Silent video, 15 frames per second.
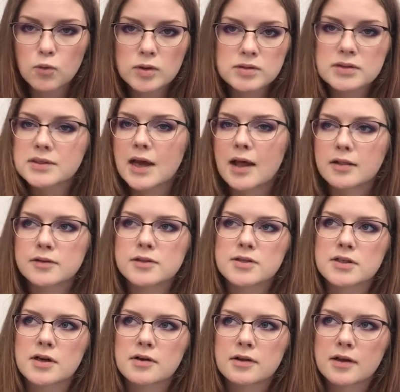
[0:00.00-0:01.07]
once
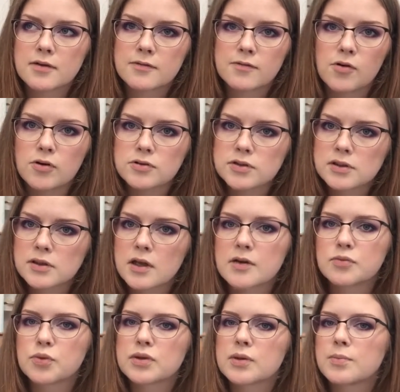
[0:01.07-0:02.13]
Alistair like falls in
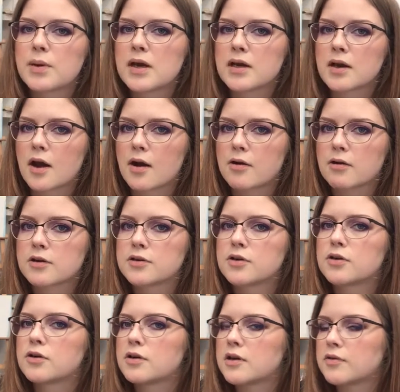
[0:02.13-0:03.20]
love with the main
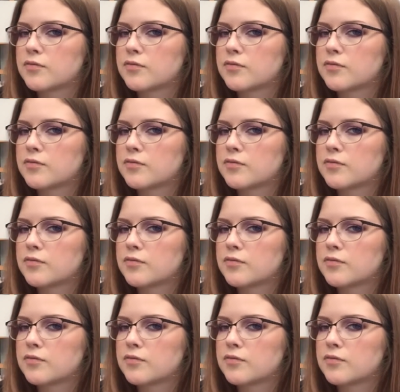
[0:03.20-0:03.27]
character,